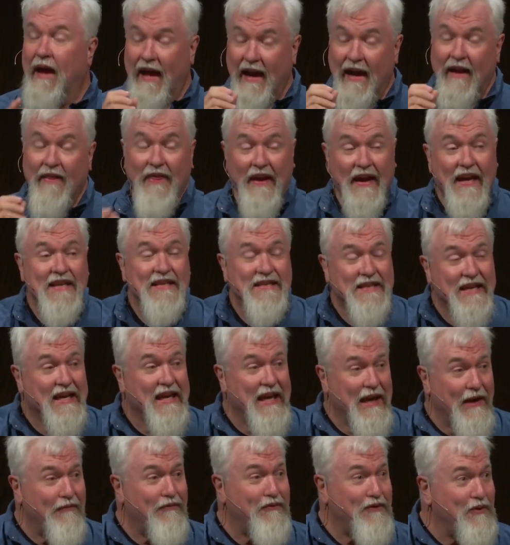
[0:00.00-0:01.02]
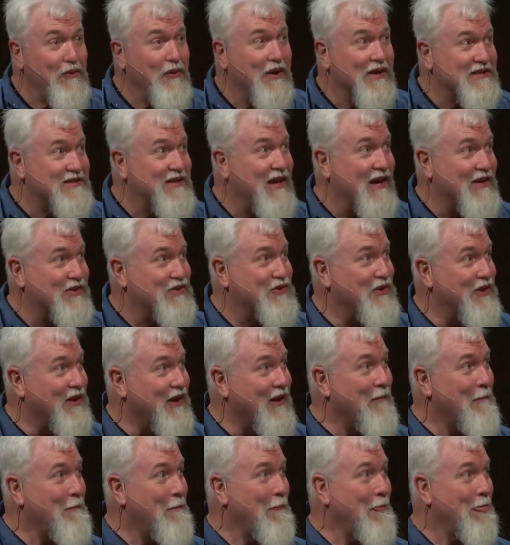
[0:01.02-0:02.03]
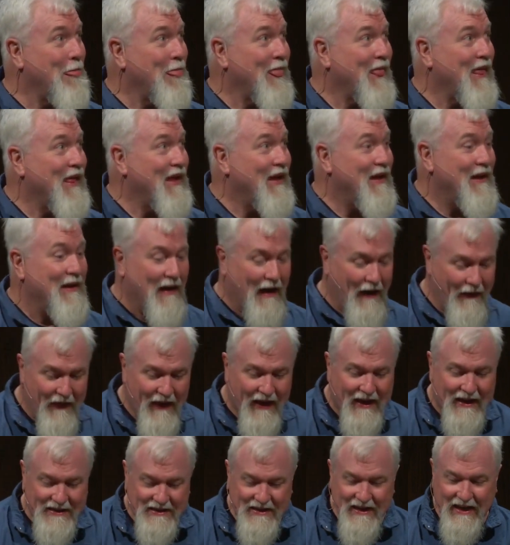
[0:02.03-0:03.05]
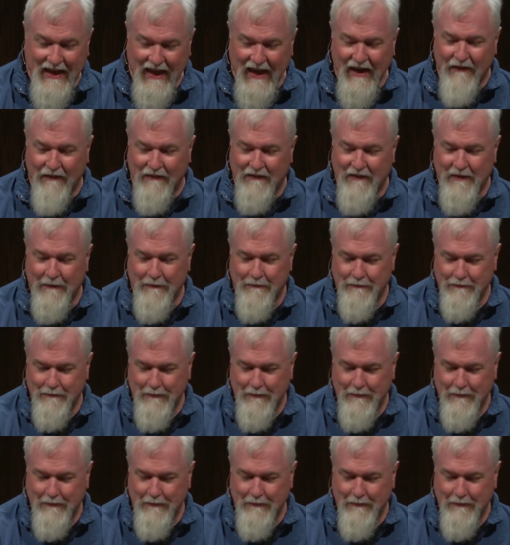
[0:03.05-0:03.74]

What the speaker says: And I think it's a gift to us, actually. I think it's a gift.